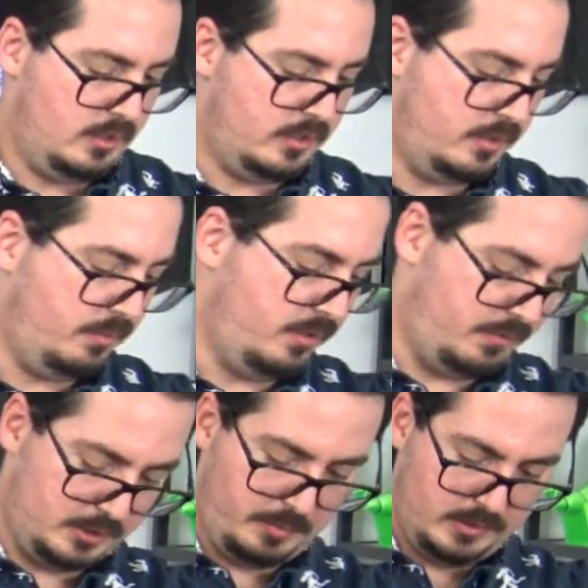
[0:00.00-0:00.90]
I would
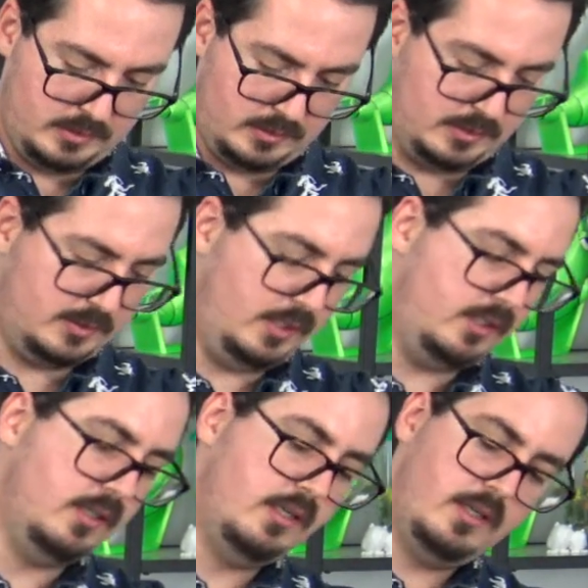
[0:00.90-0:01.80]
have expected to
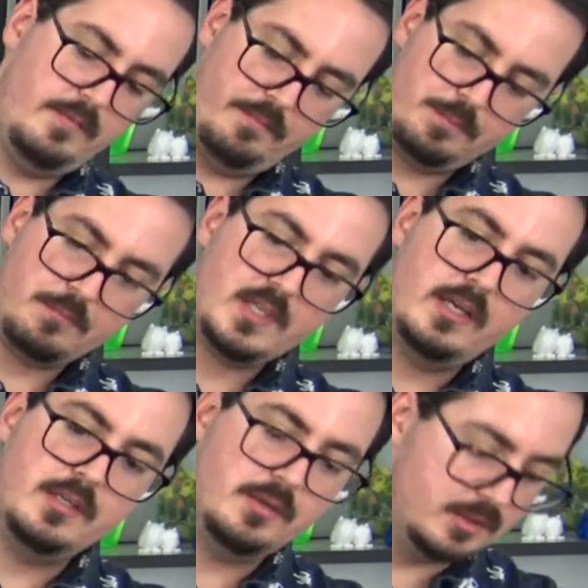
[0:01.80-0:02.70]
see
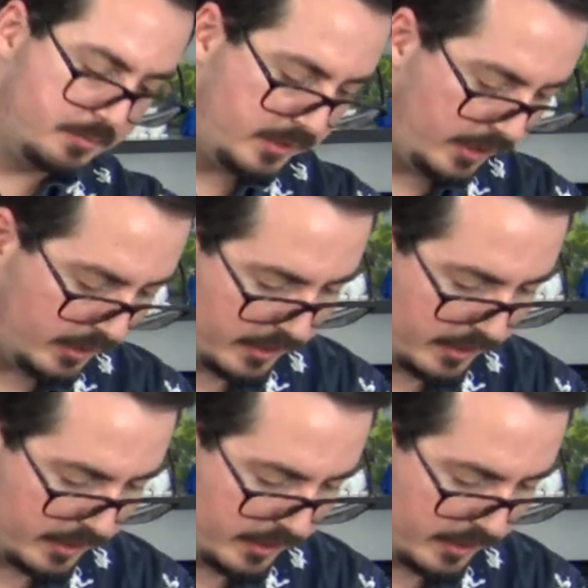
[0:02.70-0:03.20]
a USB-A